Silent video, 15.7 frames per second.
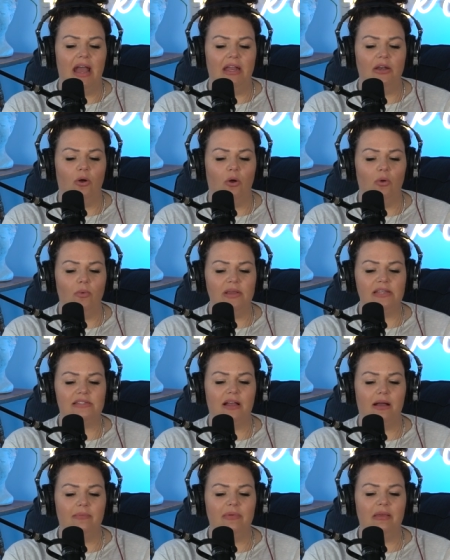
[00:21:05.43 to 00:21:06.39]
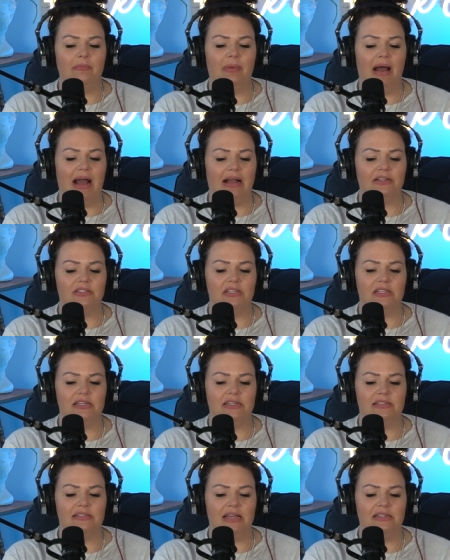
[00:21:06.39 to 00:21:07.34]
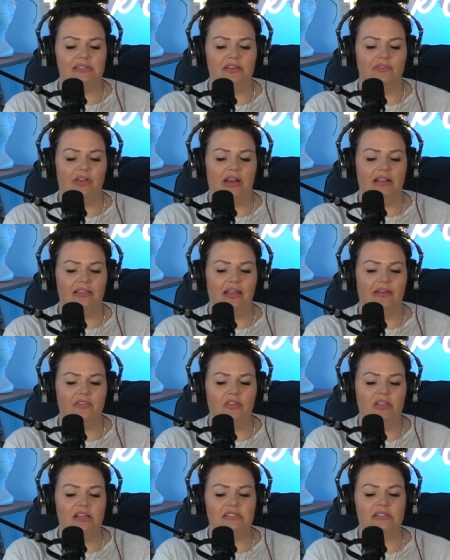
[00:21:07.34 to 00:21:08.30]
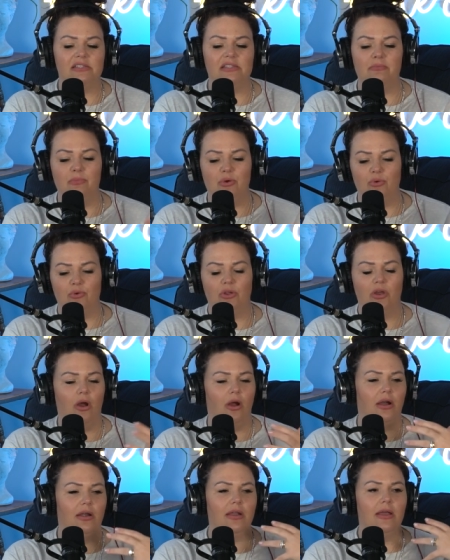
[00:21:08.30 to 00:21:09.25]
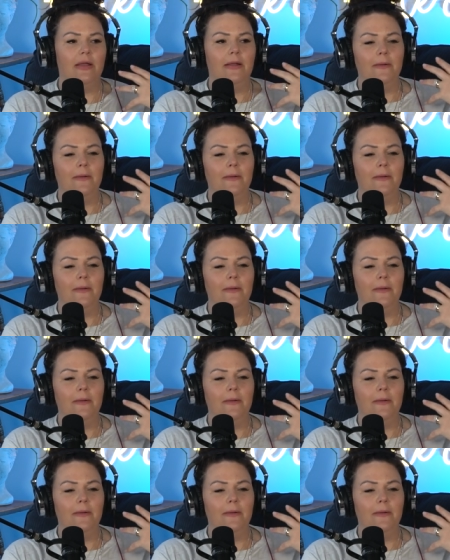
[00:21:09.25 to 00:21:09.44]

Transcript: and always coming back to this sense of, and I love that this is the moon card.